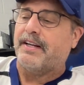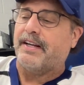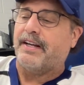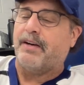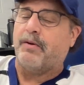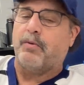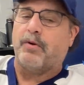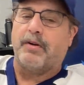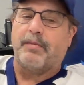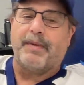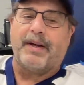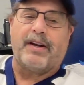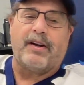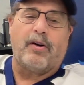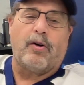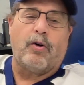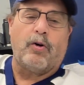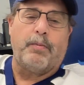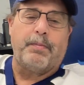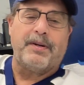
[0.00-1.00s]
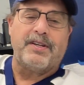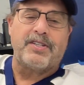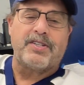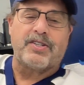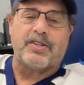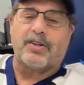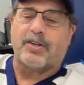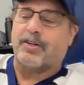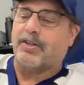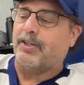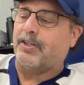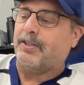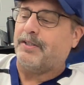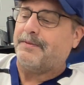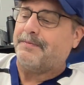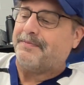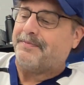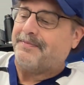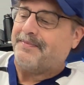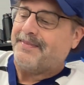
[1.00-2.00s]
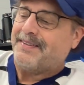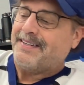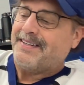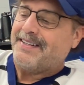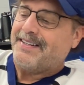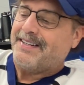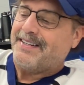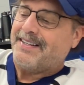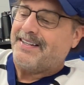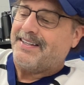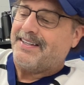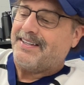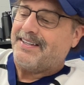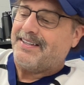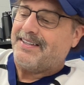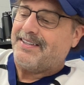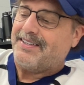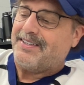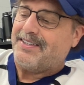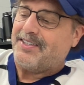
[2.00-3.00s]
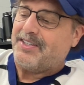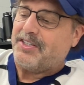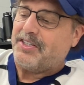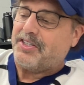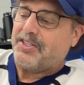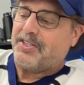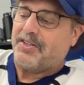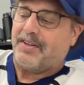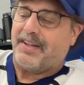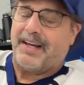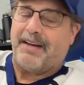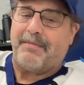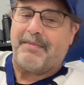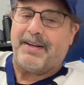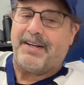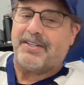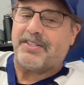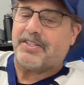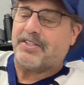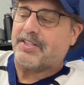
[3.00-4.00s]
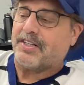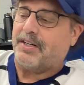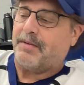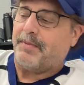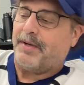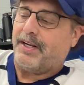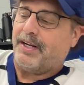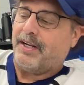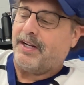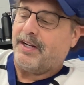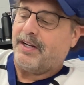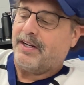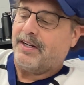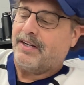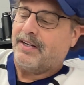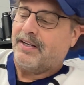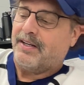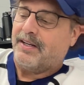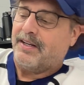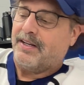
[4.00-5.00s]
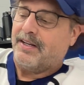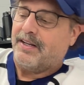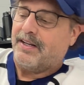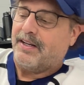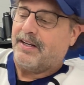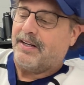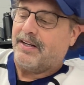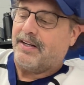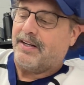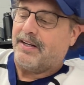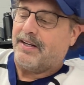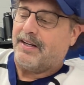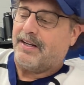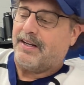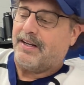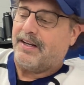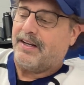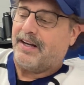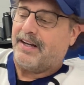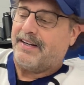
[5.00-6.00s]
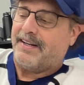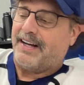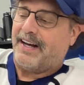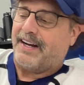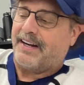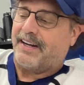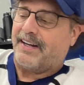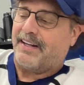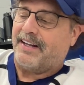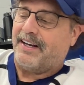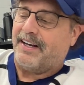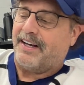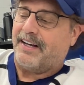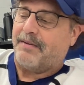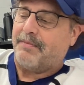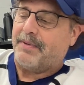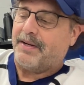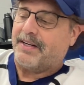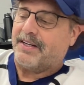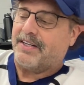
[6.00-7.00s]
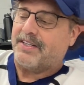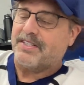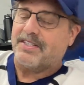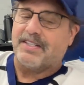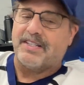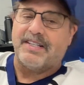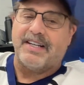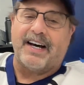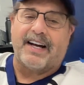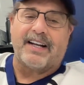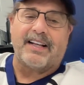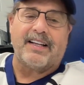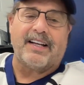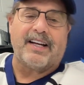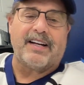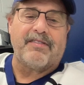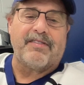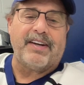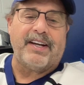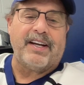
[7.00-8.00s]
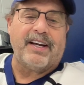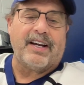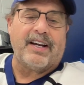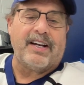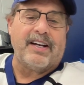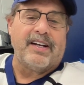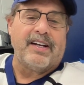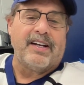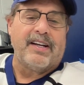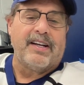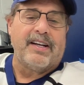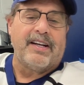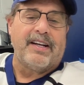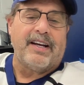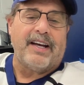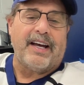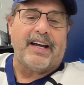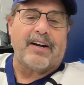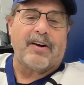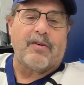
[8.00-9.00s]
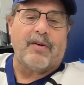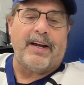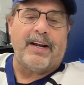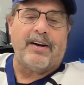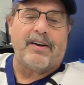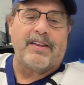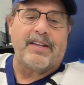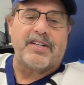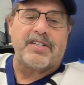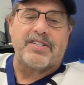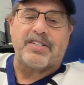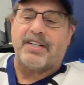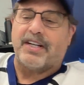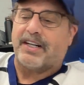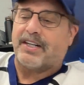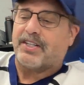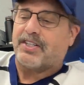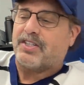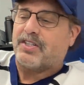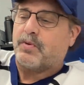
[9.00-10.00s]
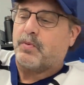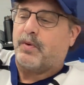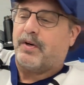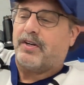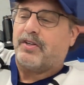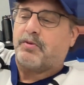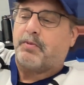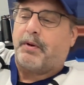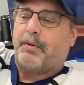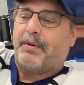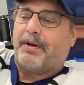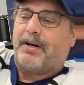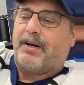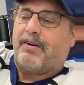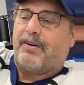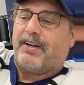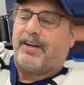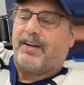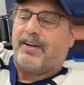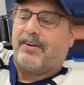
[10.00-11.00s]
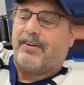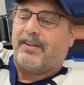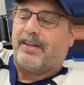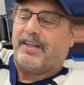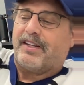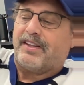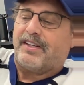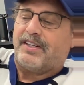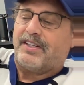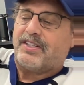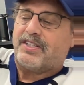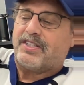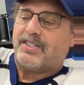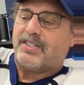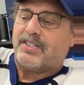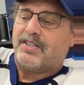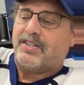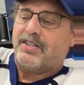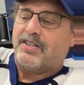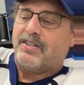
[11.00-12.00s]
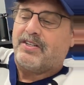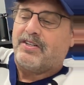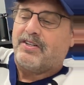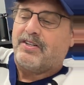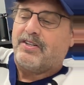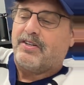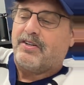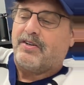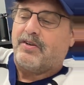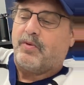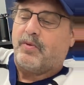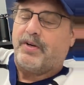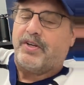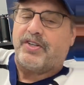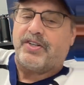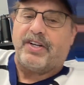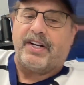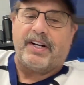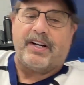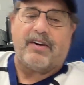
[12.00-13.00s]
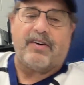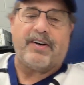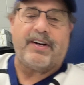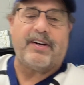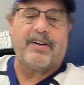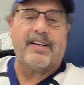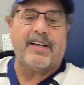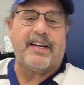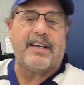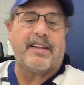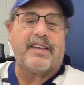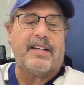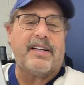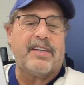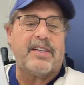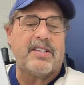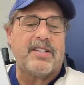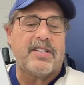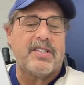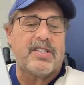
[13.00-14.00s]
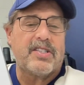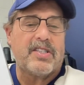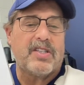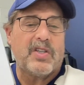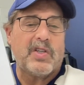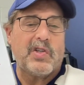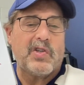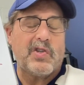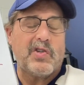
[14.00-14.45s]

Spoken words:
It would have been an open circle, so that means it's going to be a dotted line because not a lot of ink. And greater than 6, whereas we went out here like this, we shade out here like this.